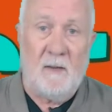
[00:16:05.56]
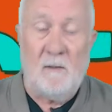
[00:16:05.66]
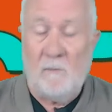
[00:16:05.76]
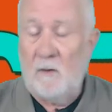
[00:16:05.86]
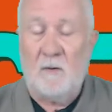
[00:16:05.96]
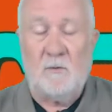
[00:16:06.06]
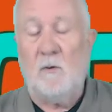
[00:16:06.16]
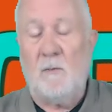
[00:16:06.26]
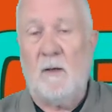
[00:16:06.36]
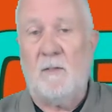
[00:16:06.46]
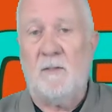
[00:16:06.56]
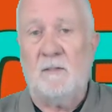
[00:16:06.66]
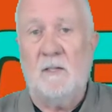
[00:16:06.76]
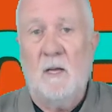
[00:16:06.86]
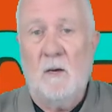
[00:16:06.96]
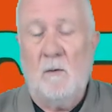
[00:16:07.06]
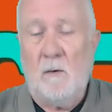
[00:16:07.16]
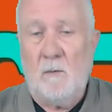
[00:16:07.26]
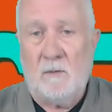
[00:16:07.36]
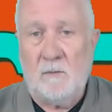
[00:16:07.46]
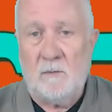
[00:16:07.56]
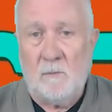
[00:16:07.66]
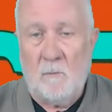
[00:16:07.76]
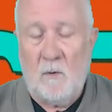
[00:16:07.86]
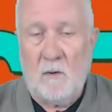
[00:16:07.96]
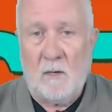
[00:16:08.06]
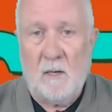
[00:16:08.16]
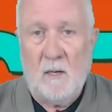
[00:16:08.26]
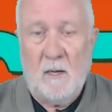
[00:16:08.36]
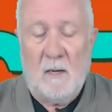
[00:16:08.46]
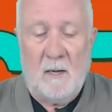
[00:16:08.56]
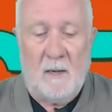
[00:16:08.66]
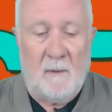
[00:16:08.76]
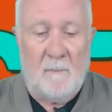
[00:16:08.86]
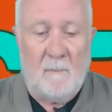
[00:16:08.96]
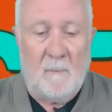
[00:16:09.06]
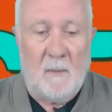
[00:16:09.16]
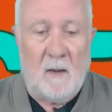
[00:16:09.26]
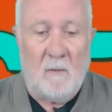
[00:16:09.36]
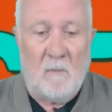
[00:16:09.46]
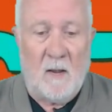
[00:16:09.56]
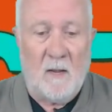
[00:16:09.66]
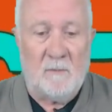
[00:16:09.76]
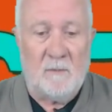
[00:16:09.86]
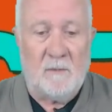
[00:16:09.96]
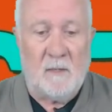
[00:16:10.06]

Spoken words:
And we're going to talk about this when we do some work around